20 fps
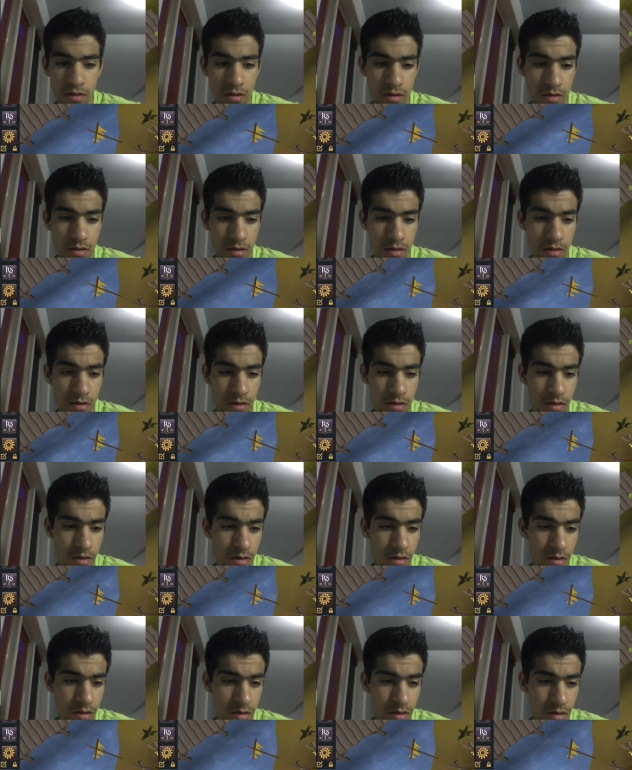
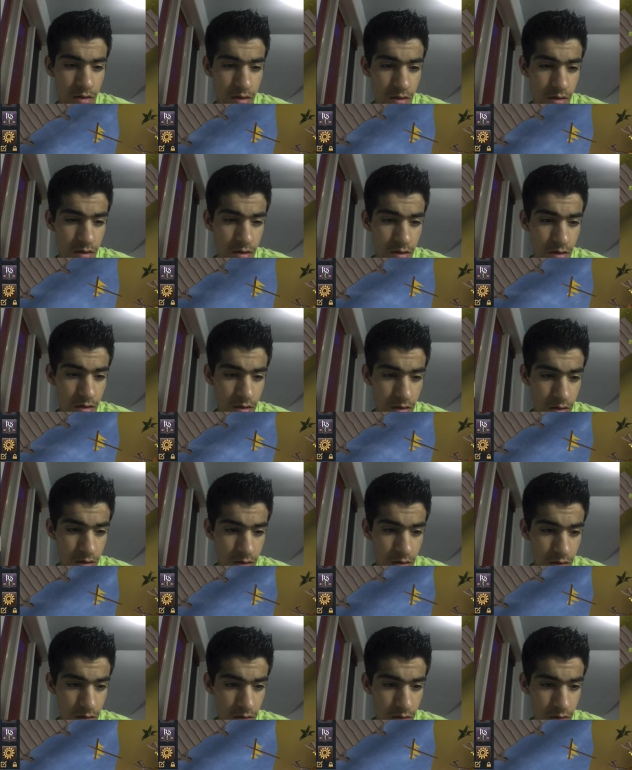
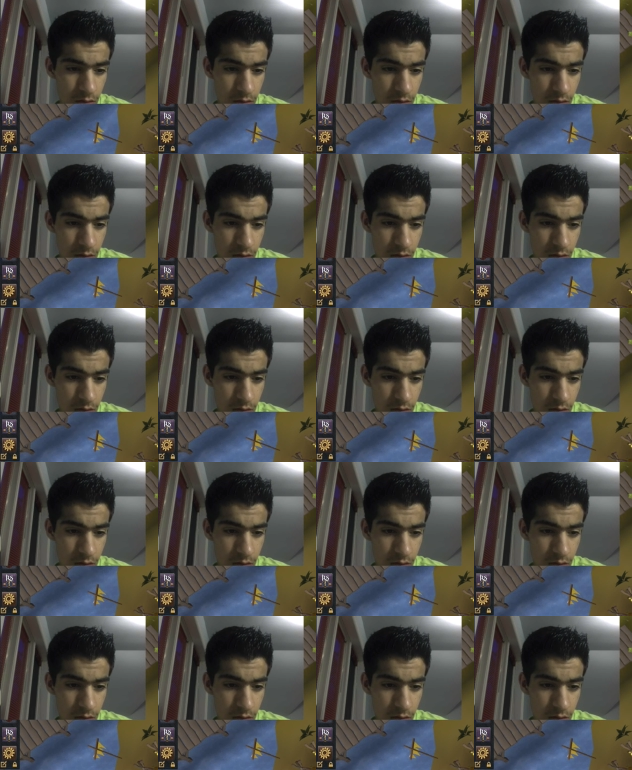Nothing is said.